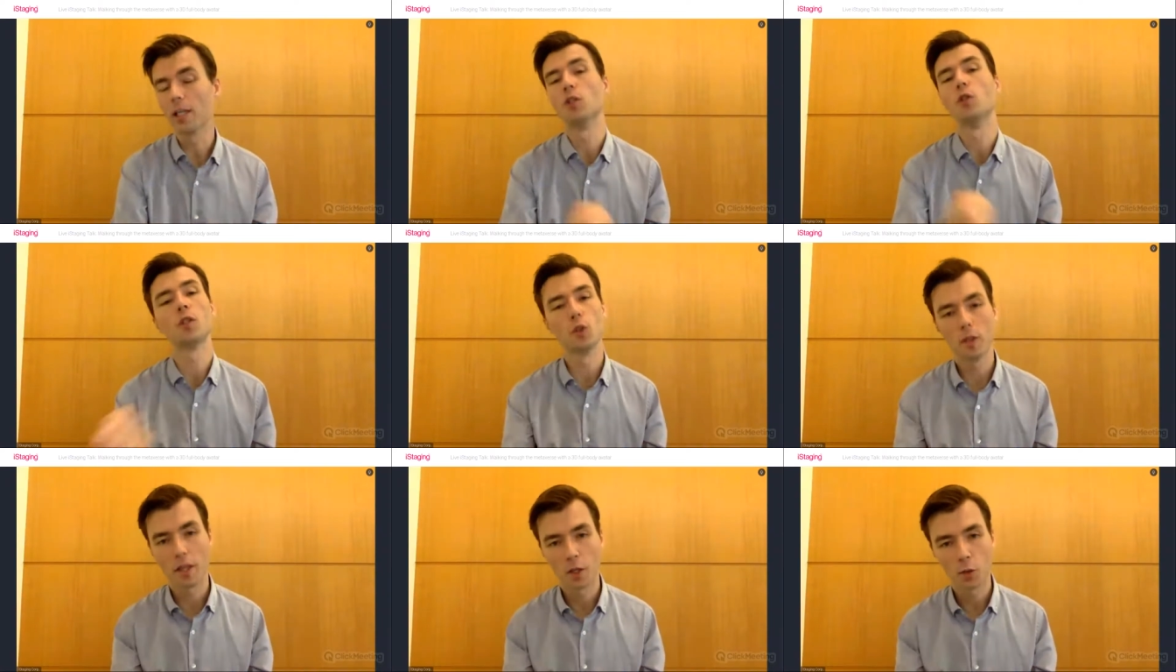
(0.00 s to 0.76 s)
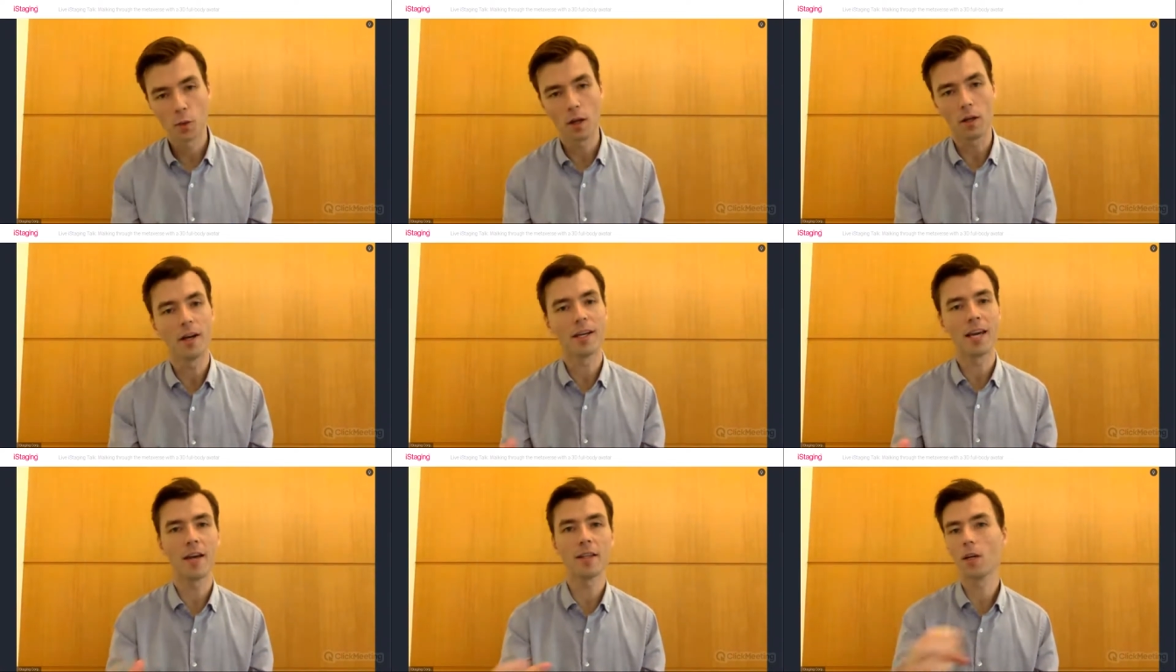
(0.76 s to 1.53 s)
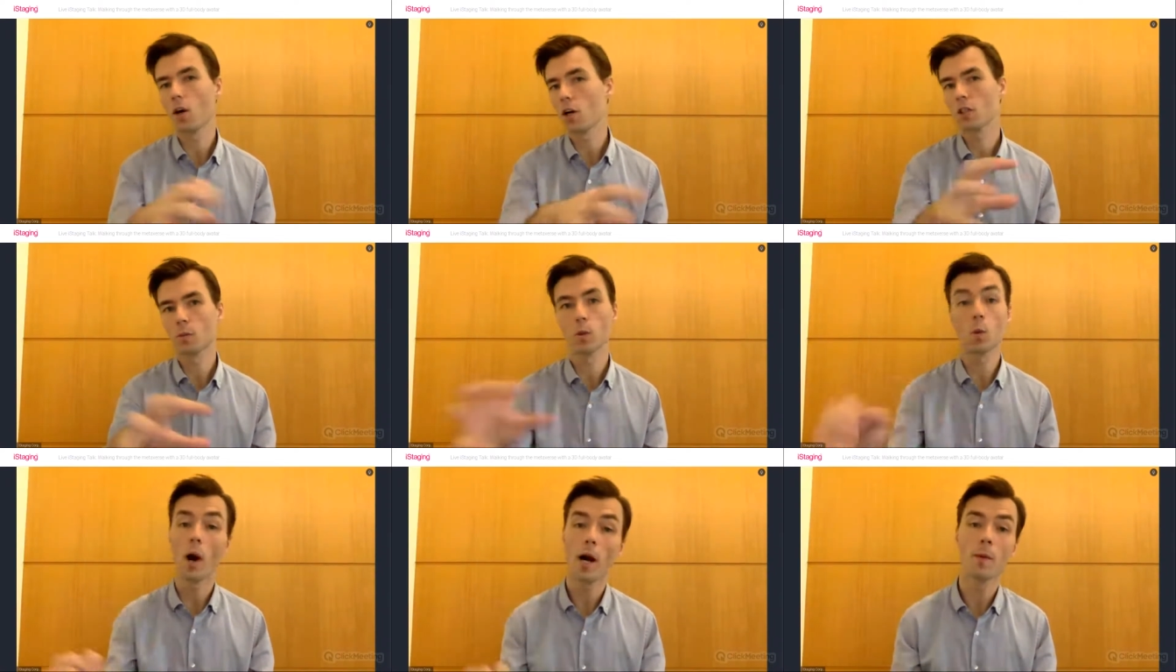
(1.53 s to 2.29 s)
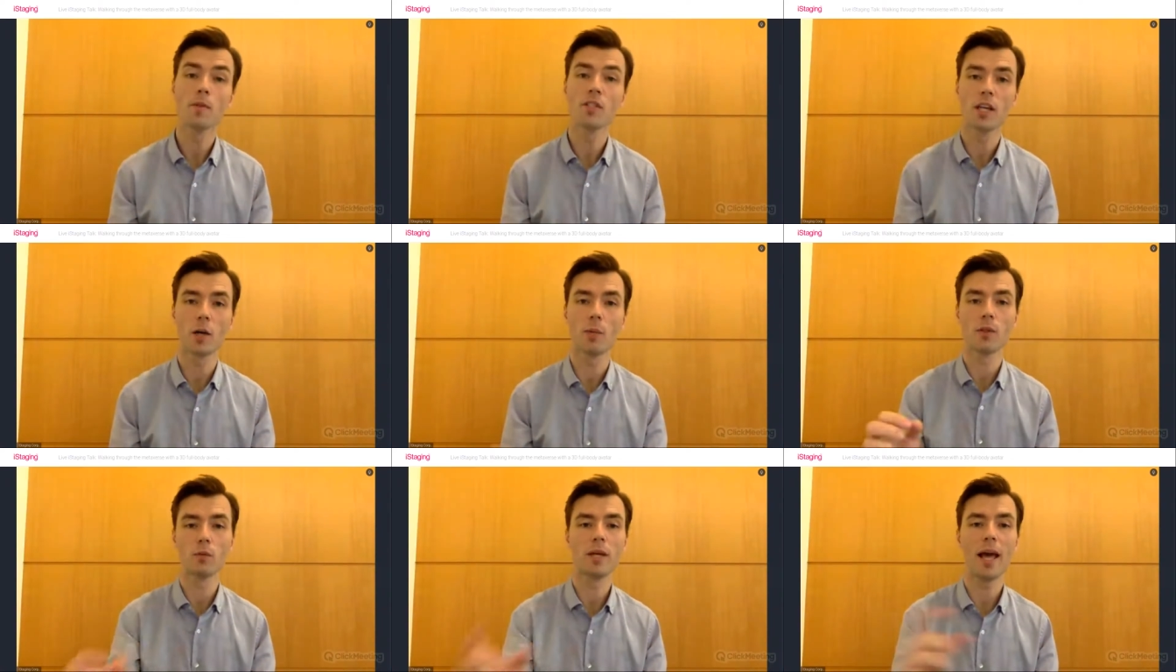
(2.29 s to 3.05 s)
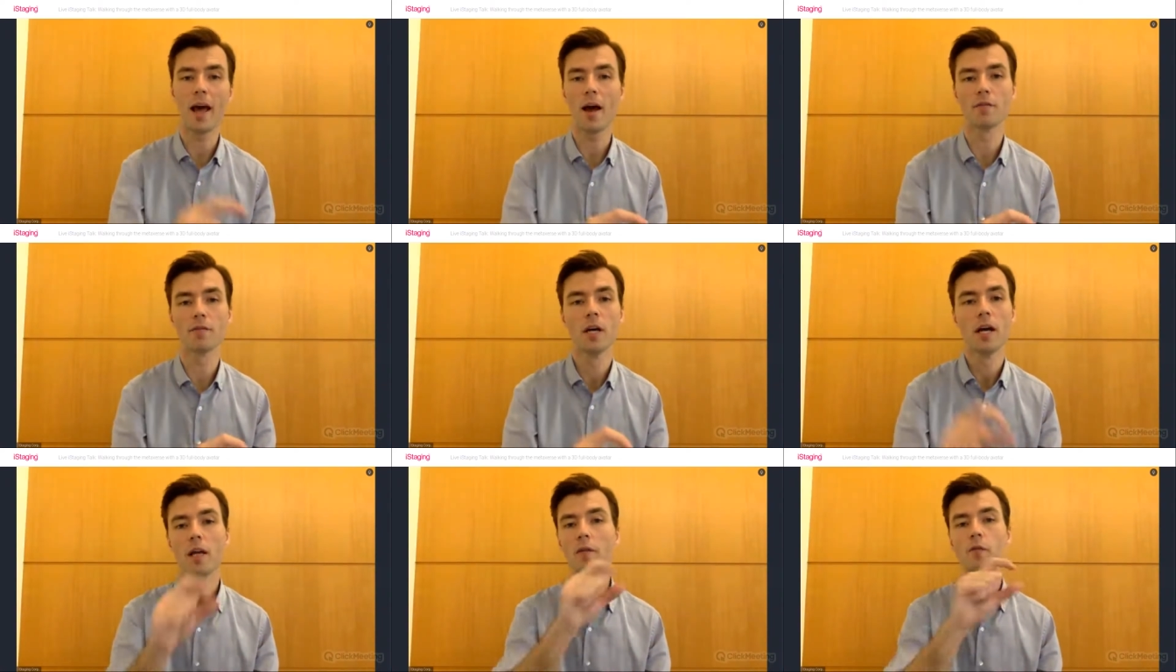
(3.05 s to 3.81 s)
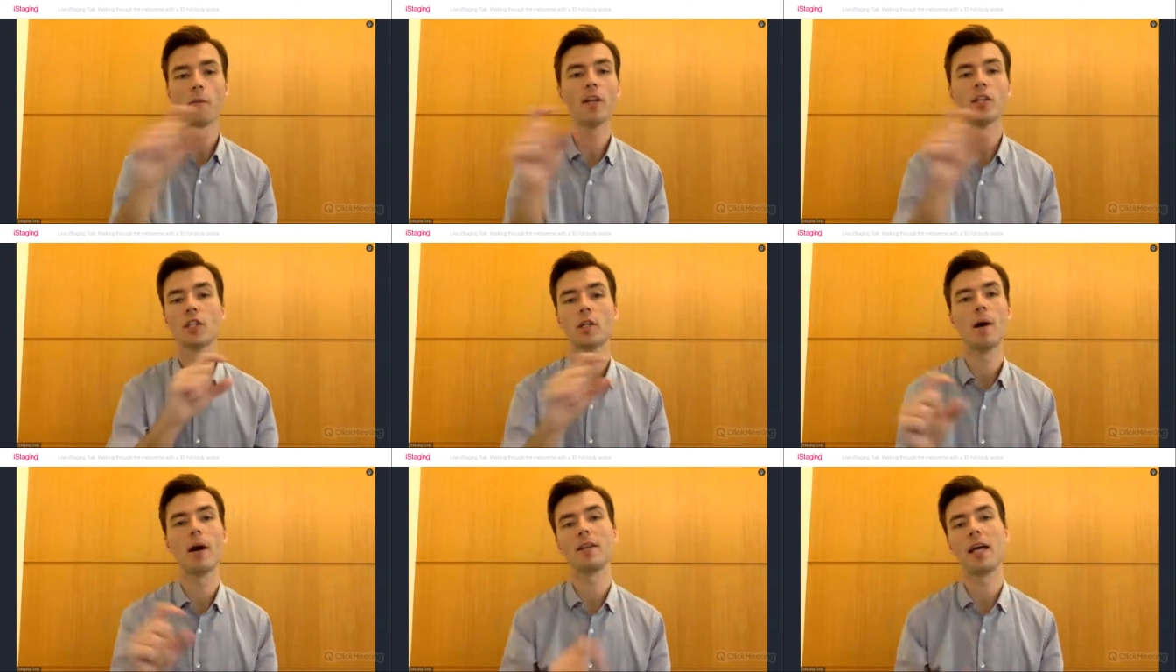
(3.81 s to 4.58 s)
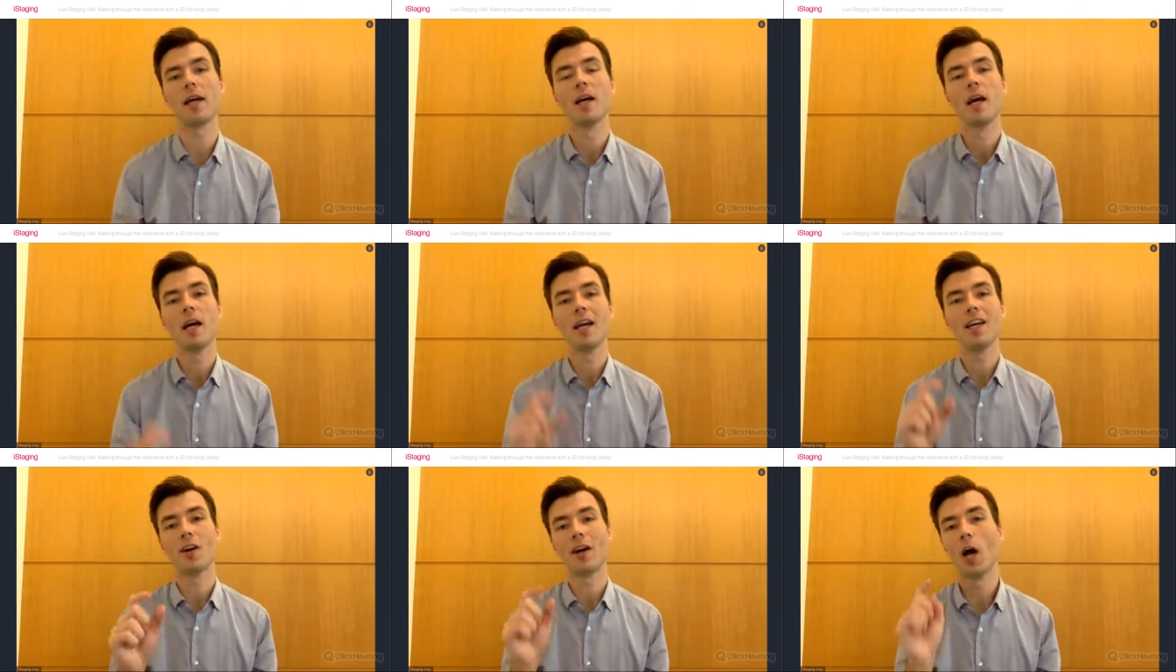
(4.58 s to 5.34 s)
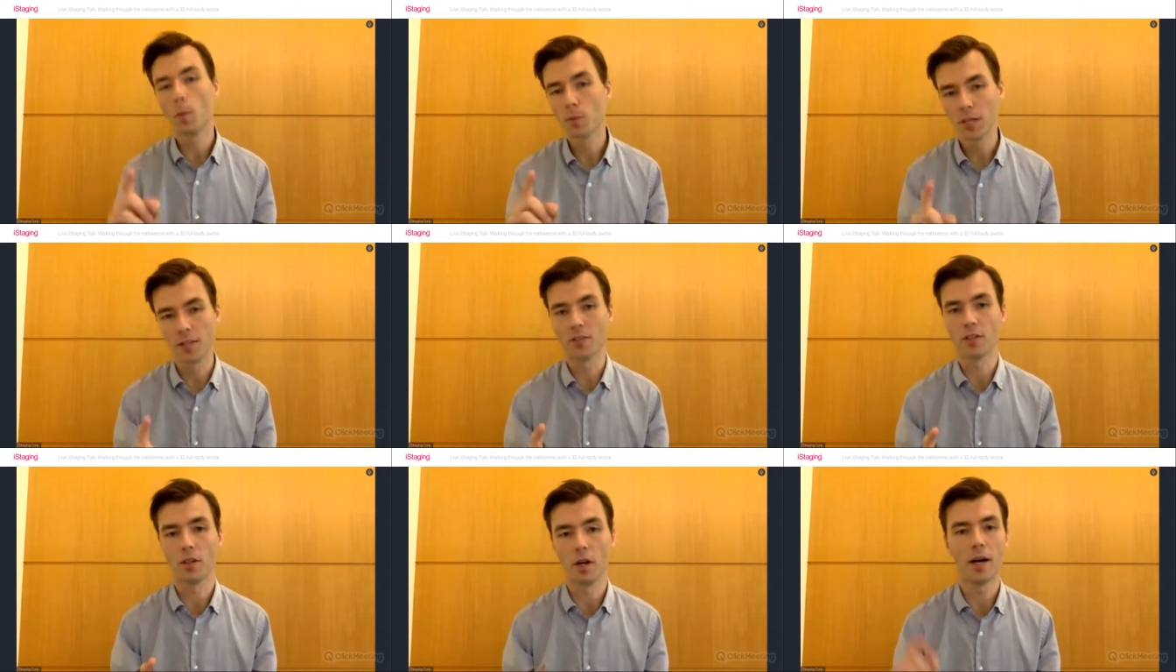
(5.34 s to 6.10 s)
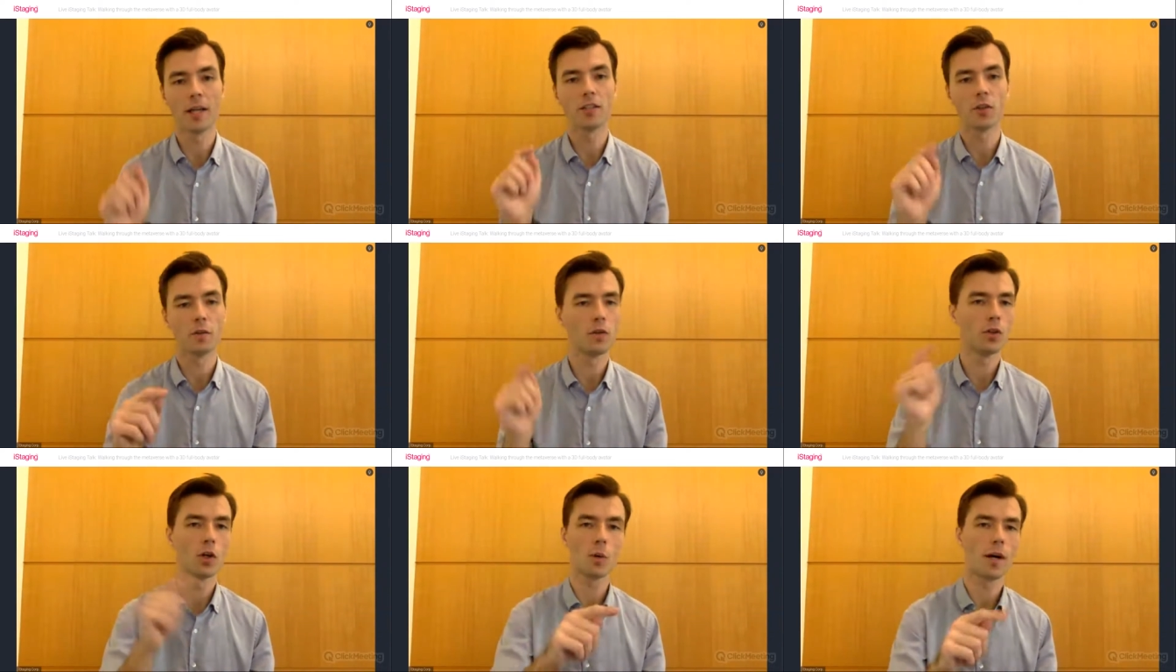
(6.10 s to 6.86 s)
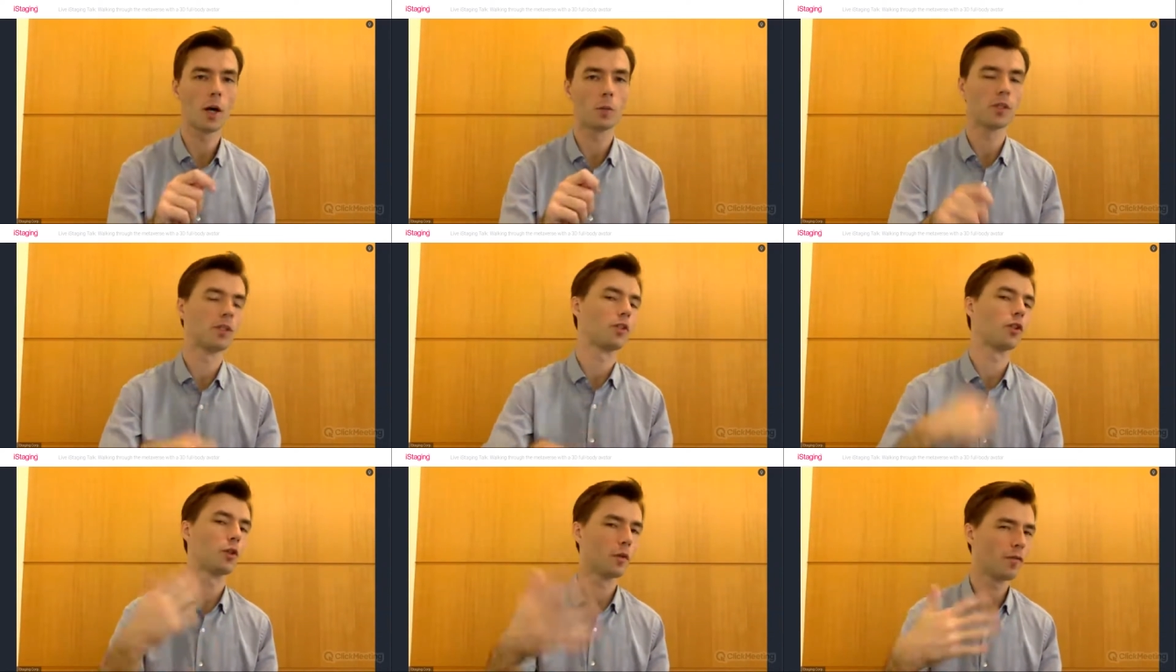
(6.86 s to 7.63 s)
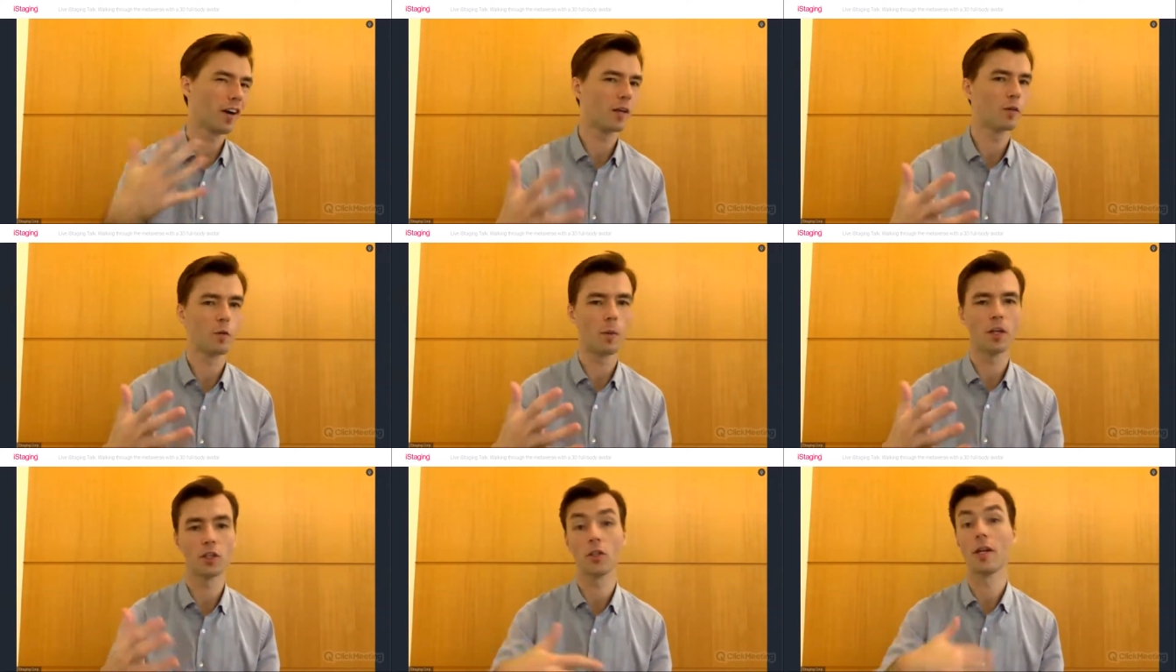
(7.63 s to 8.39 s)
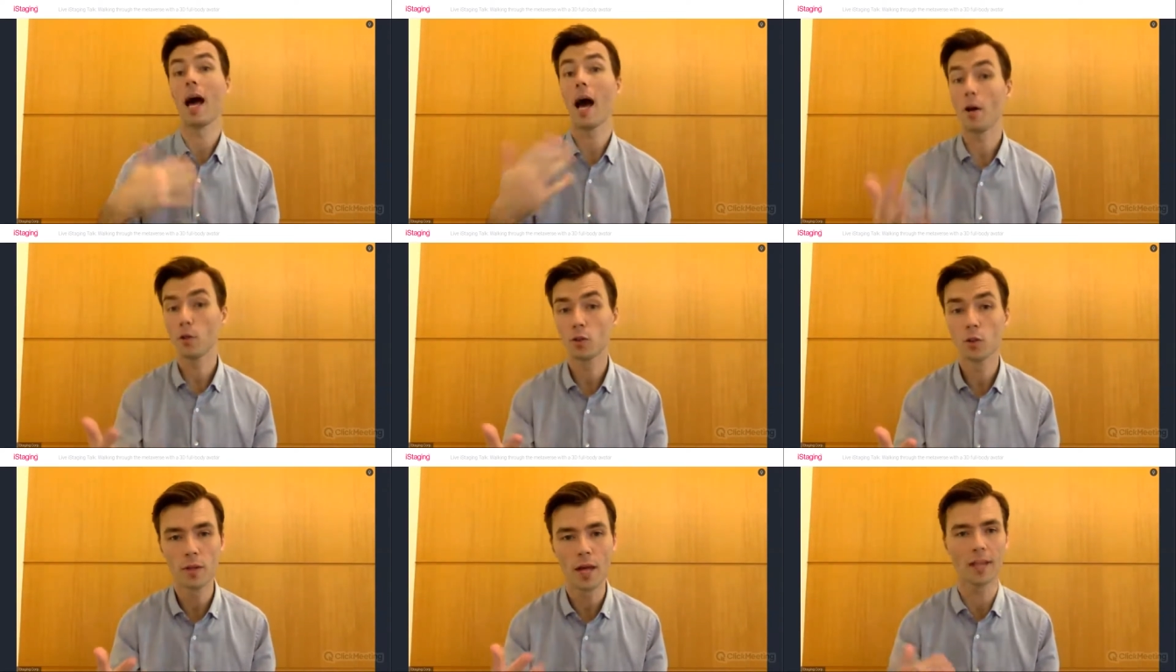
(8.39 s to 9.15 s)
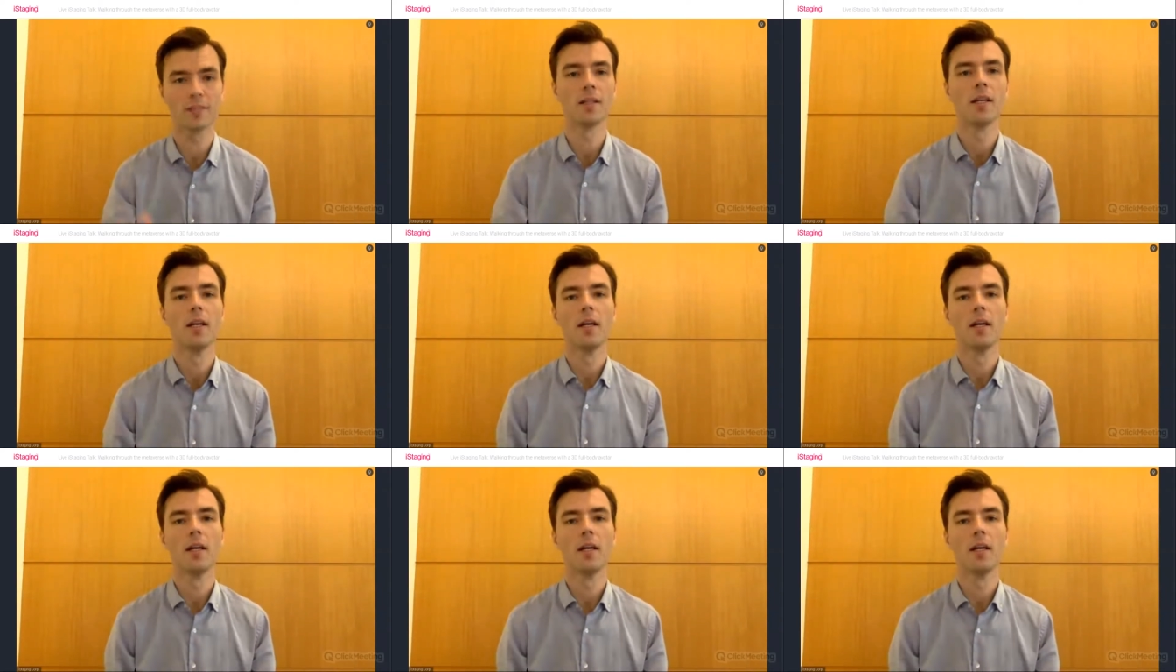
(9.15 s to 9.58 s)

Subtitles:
You can do that as well. Again, there are some requirements there, but we have information about that in our help center, all right? So if you go to our help center, you will find information on how to do that.